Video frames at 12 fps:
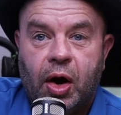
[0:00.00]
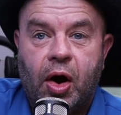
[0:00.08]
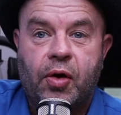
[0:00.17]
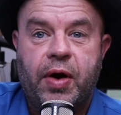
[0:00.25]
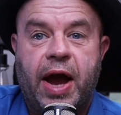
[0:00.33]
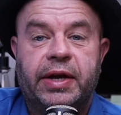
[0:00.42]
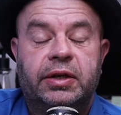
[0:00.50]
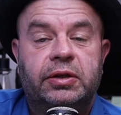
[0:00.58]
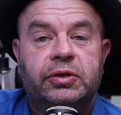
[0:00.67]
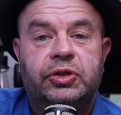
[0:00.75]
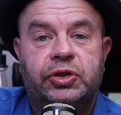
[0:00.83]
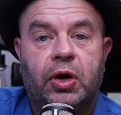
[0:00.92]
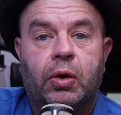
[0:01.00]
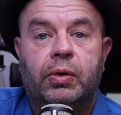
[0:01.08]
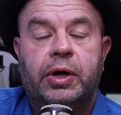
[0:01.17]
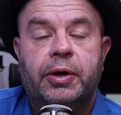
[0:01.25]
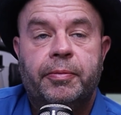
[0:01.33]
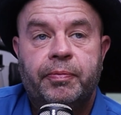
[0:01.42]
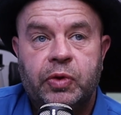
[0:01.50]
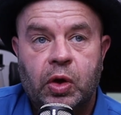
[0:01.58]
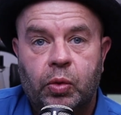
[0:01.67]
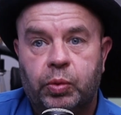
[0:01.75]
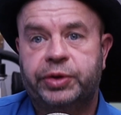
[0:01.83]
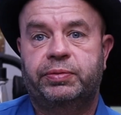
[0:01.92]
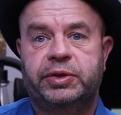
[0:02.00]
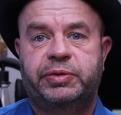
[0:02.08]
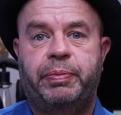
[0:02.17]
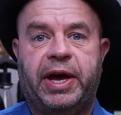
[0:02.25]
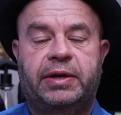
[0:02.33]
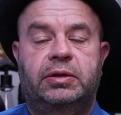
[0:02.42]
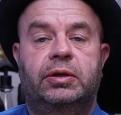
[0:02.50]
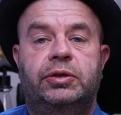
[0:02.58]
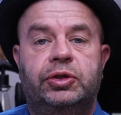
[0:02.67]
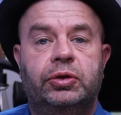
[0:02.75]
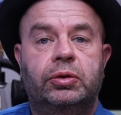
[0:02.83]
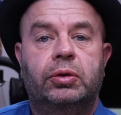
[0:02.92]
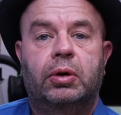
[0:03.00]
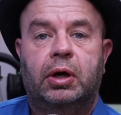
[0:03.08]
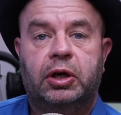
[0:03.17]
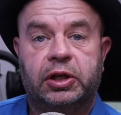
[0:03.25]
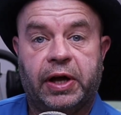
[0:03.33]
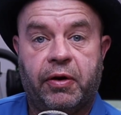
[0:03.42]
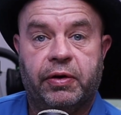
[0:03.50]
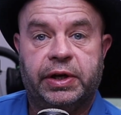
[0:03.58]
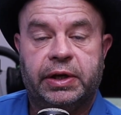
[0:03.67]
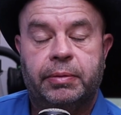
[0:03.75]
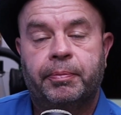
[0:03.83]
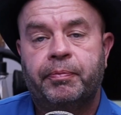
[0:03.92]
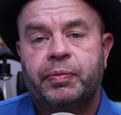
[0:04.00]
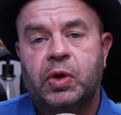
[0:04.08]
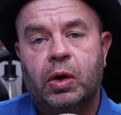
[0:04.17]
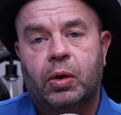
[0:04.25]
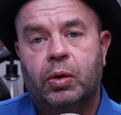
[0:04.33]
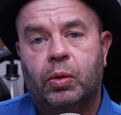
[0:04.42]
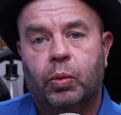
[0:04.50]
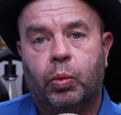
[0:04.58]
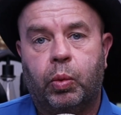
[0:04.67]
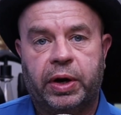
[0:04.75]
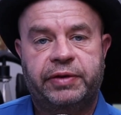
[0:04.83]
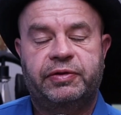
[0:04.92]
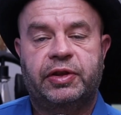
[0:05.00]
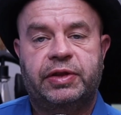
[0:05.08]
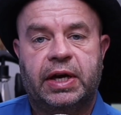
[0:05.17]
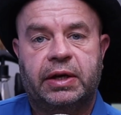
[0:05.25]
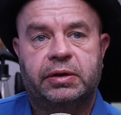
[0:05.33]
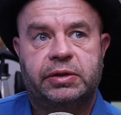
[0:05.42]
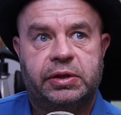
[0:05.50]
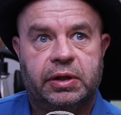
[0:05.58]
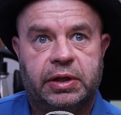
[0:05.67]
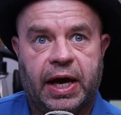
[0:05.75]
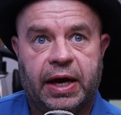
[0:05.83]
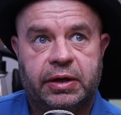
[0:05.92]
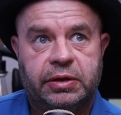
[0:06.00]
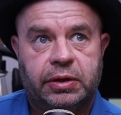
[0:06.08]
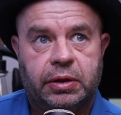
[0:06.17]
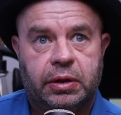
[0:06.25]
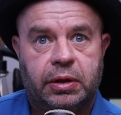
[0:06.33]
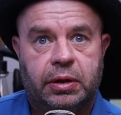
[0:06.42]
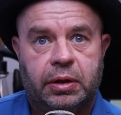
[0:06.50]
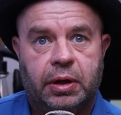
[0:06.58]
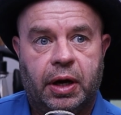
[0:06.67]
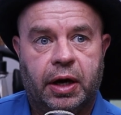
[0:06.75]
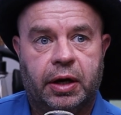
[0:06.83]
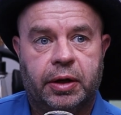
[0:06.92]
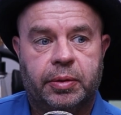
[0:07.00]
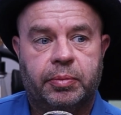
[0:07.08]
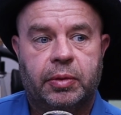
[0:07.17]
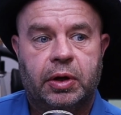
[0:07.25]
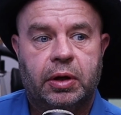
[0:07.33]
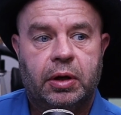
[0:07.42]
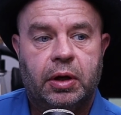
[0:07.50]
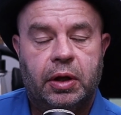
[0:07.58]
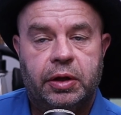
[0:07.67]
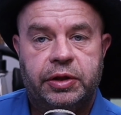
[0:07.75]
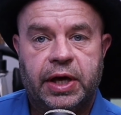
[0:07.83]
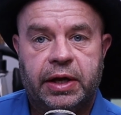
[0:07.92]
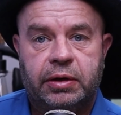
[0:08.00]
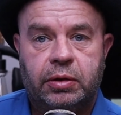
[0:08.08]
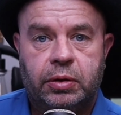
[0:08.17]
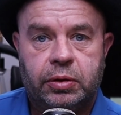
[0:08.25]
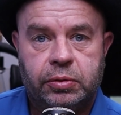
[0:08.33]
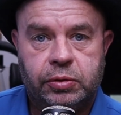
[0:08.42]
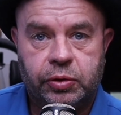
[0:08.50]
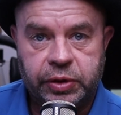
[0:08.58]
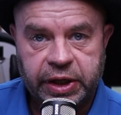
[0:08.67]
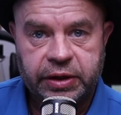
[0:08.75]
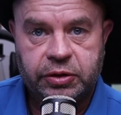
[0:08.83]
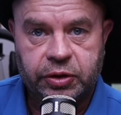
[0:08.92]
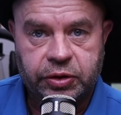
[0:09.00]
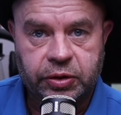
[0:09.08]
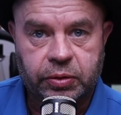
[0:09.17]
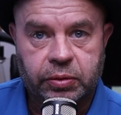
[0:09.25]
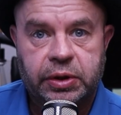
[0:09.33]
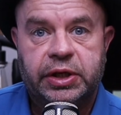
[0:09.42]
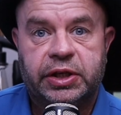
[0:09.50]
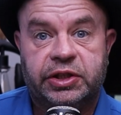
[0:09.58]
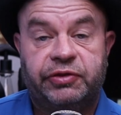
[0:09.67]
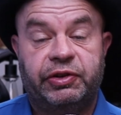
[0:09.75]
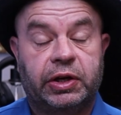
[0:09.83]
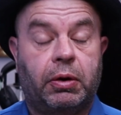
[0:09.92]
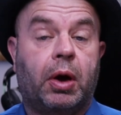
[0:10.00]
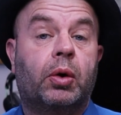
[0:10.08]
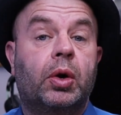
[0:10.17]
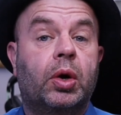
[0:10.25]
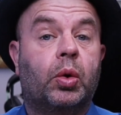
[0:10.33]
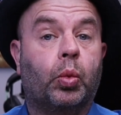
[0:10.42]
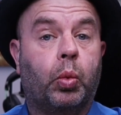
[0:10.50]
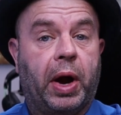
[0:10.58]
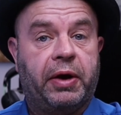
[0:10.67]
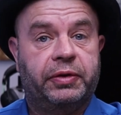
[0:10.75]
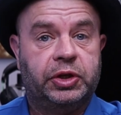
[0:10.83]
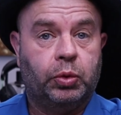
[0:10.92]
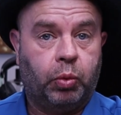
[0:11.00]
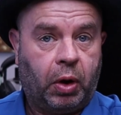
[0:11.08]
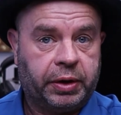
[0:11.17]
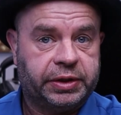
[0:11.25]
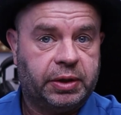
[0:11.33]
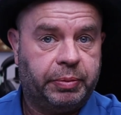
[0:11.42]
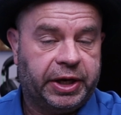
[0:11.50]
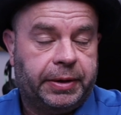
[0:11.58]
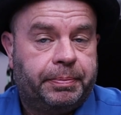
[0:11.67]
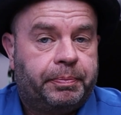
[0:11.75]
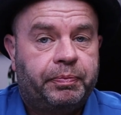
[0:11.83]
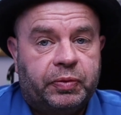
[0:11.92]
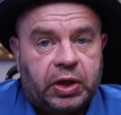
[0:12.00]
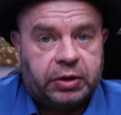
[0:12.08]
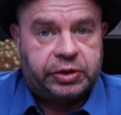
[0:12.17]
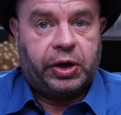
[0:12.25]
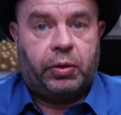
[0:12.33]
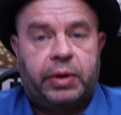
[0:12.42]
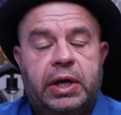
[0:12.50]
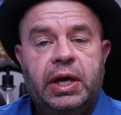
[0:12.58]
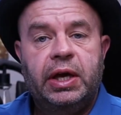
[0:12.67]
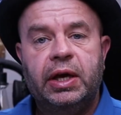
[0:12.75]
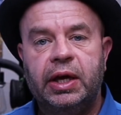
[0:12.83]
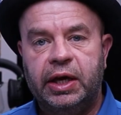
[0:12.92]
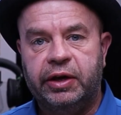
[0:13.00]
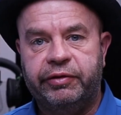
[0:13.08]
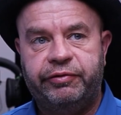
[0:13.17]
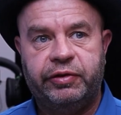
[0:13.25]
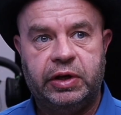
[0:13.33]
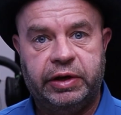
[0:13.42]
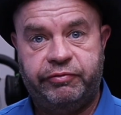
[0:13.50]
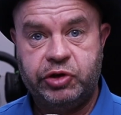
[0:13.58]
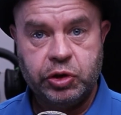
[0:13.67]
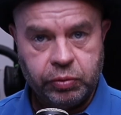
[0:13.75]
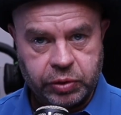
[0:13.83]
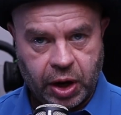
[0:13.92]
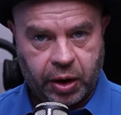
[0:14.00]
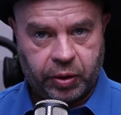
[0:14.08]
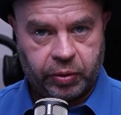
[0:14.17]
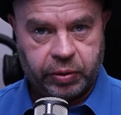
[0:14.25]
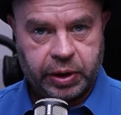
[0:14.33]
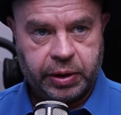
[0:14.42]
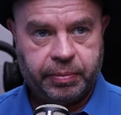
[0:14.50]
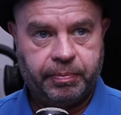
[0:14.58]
All right. So, with respect to clarity, one of the things um, that you need to do is figure out where you want to be. So, if you know